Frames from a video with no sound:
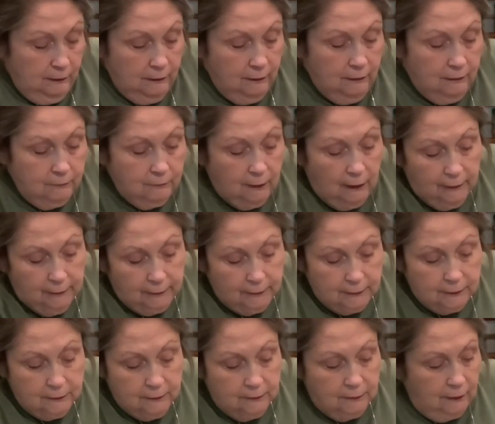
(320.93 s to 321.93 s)
All
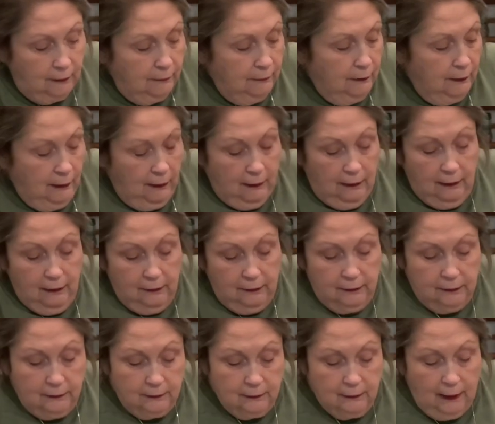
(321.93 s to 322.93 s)
right.
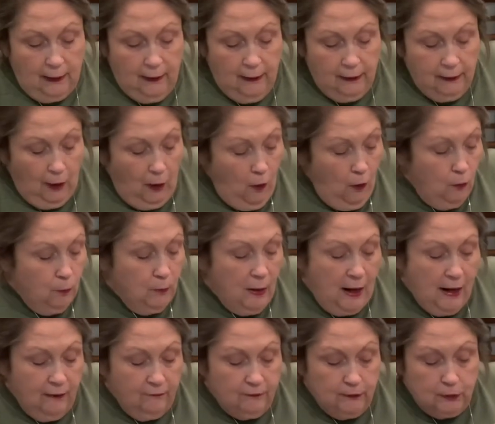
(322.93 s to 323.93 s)
Now at home, I
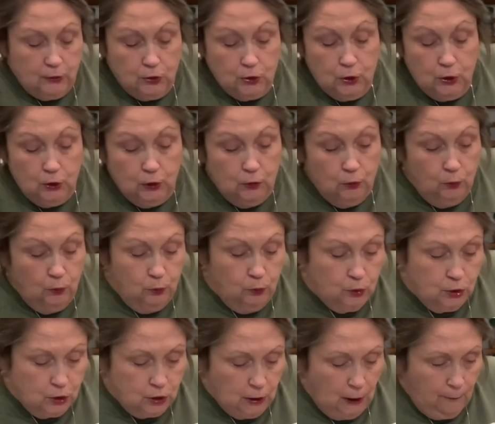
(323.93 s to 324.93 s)
have this
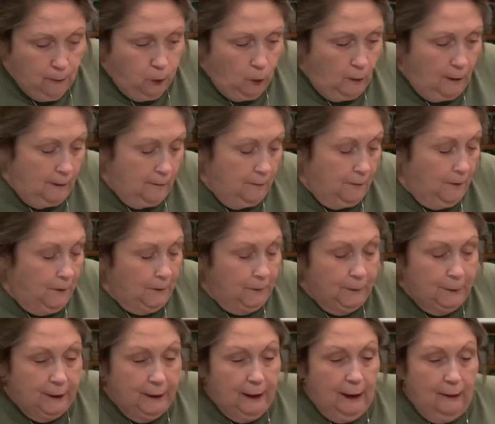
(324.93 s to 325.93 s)
huge Tupperware bowl
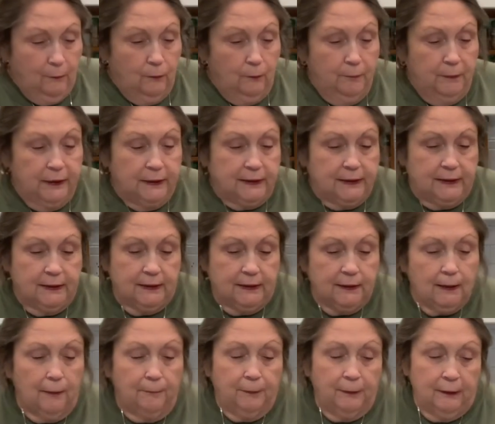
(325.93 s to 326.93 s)
that I would mix this
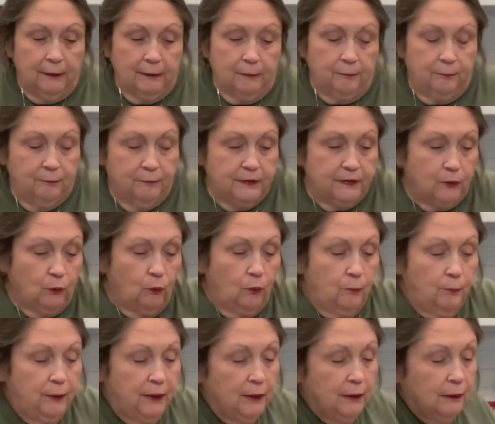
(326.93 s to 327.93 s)
up in, so it
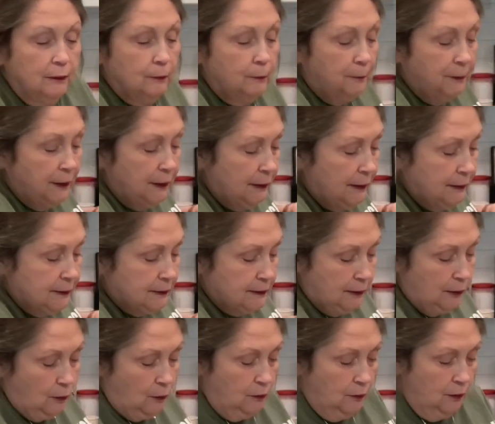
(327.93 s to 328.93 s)
would be a little bit
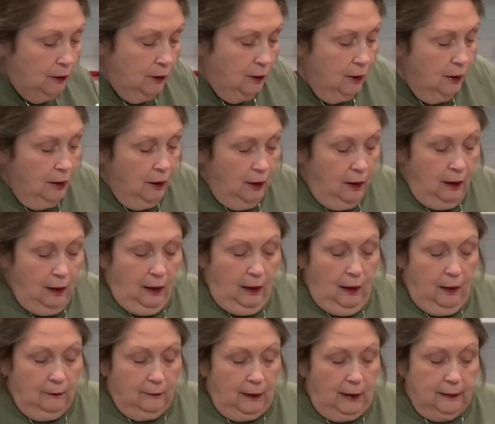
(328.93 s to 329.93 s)
easier.
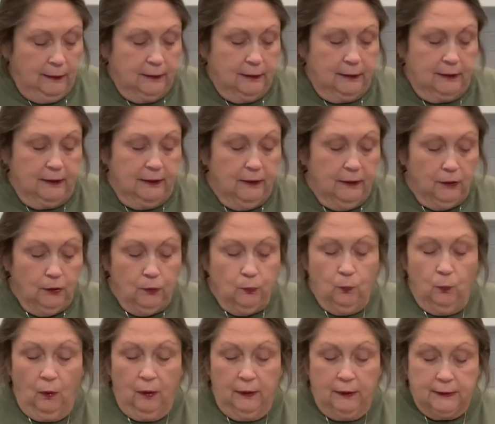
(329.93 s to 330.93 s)
All right. Then you
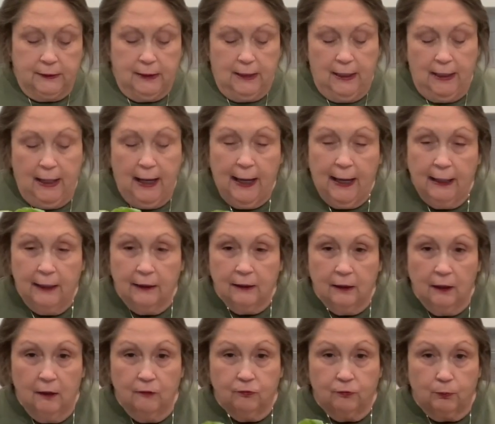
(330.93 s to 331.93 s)
want a head
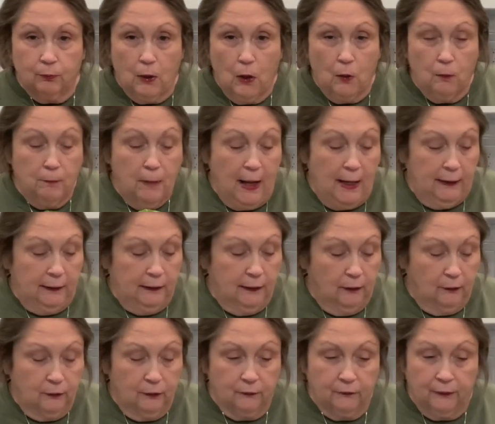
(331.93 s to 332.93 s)
of romaine.
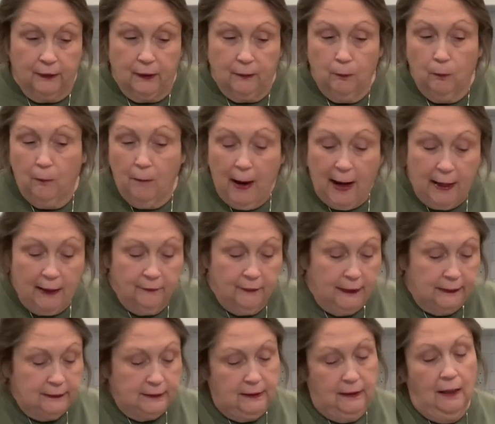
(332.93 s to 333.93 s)
Now you're thinking, man,
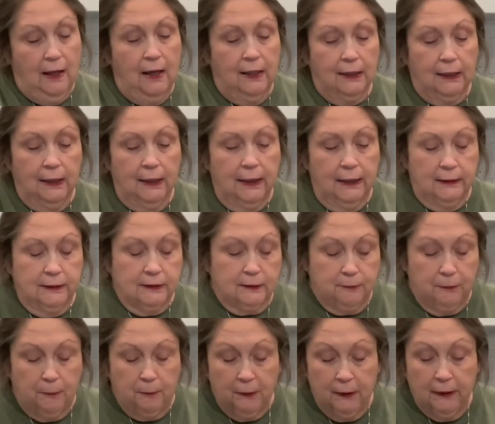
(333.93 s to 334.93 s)
that's a lot of lettuce,
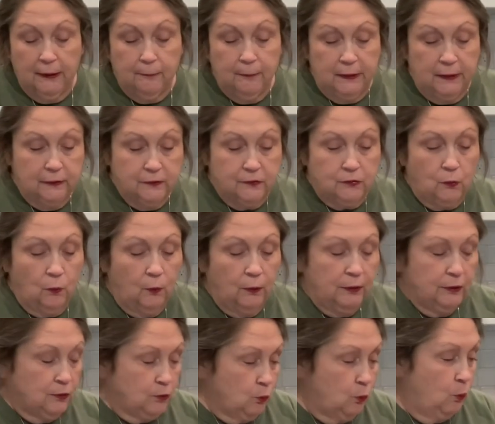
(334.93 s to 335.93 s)
but believe me, it's
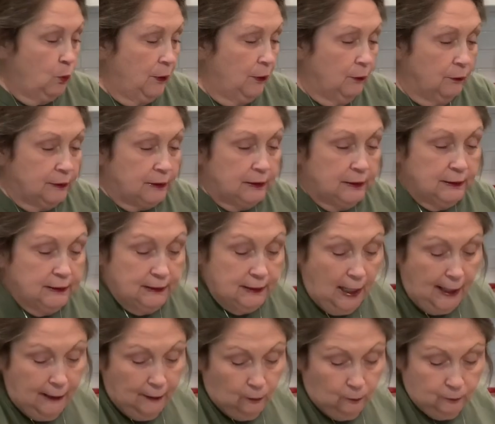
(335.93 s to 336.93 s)
going to wilt
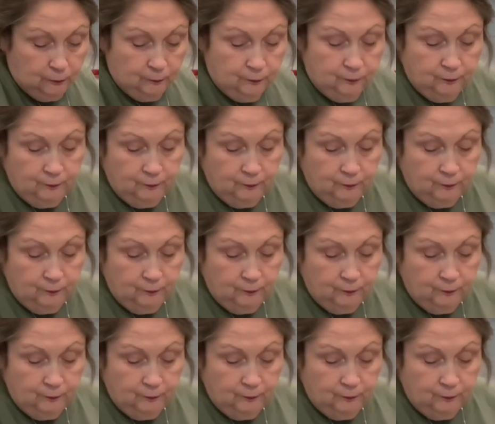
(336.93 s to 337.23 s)
down.